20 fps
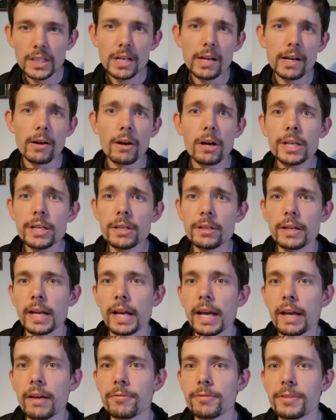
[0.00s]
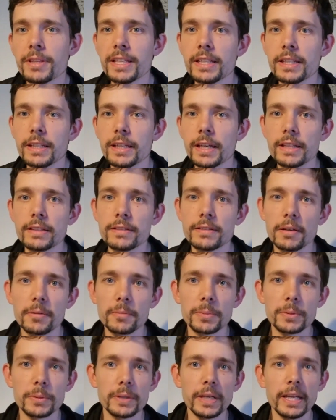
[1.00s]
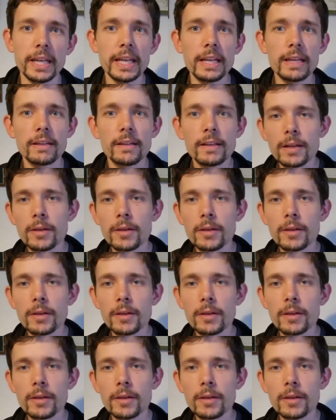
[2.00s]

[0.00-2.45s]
Now, I don't have the example here,